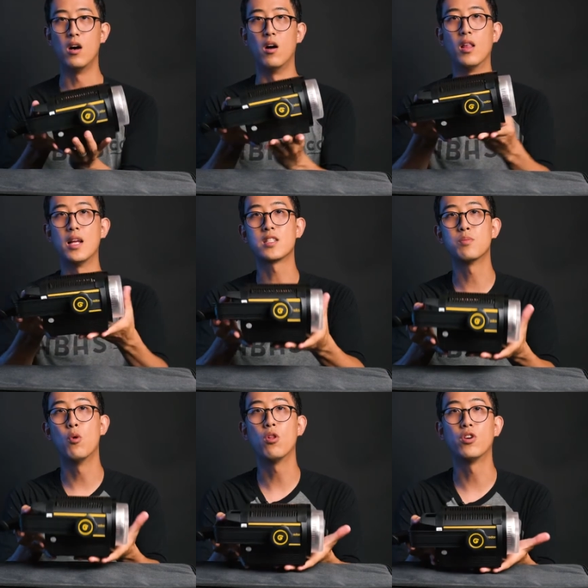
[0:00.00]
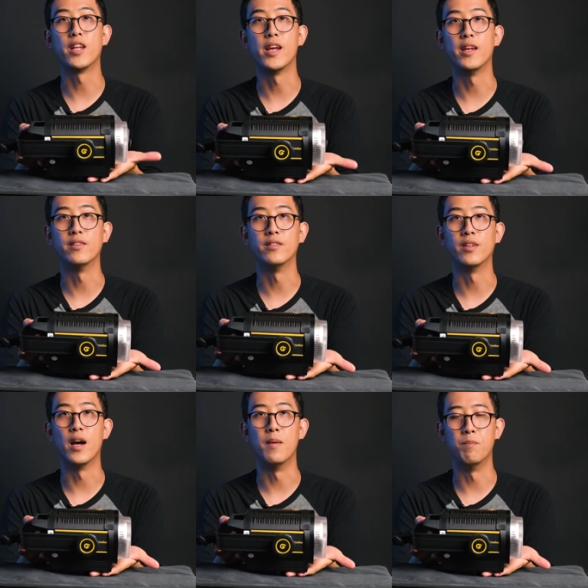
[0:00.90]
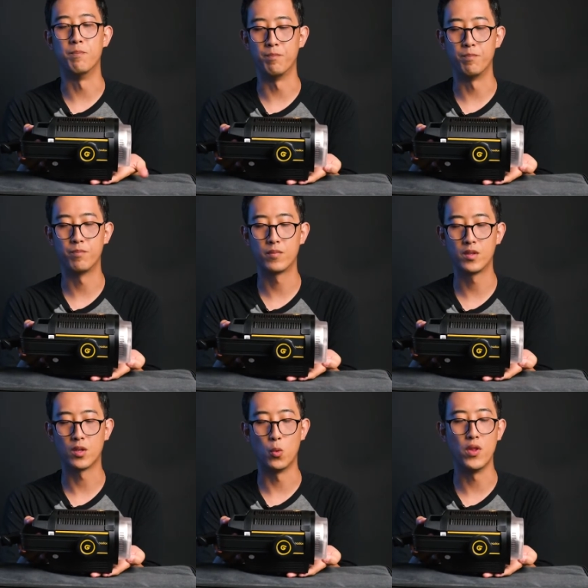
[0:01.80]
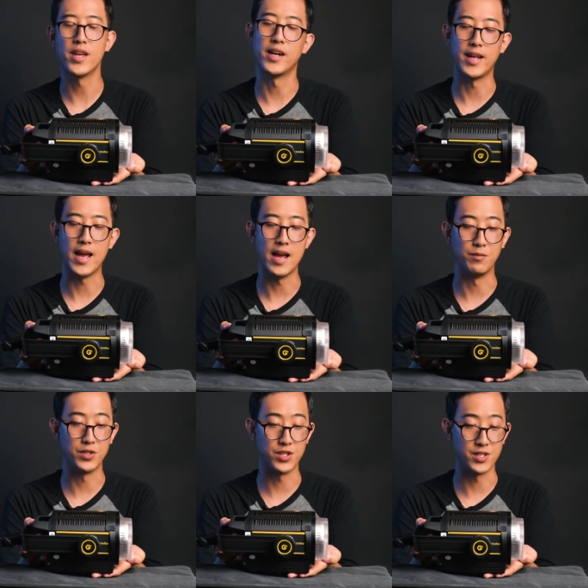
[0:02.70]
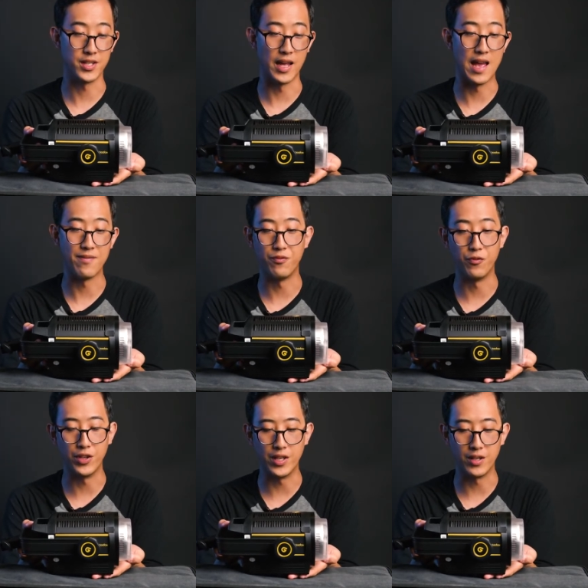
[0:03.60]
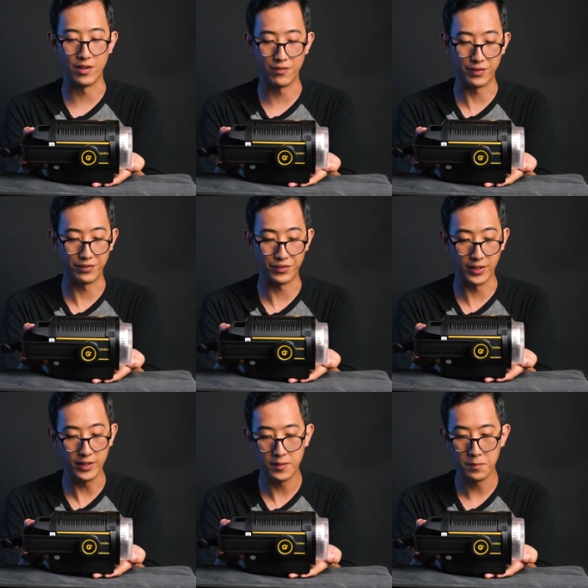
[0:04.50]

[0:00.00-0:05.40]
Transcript: a lot smaller than the one that I have, which is the FV150.